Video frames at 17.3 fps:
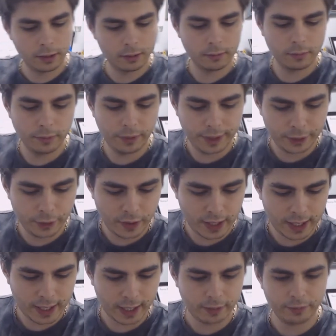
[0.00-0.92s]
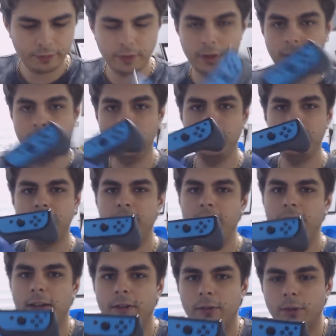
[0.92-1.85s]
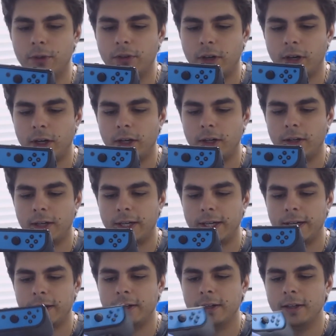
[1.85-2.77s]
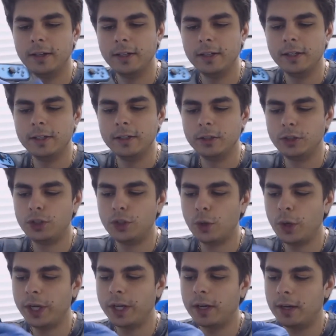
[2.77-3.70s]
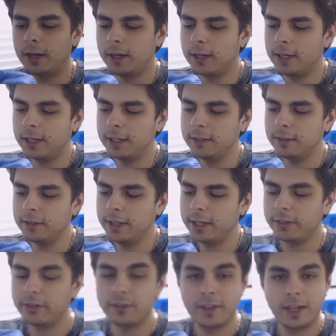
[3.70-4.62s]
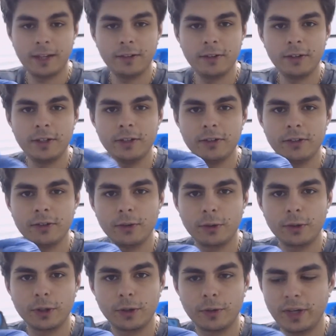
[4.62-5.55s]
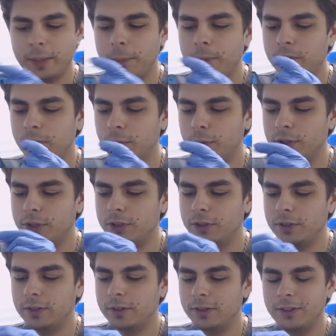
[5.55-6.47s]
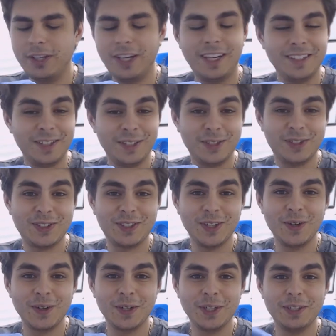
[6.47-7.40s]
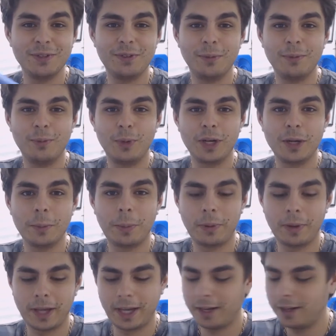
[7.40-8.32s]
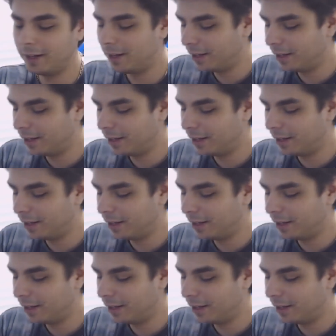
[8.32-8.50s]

Then you have these things, which are like Joy-Con extenders or grips, which they're so good if you want to play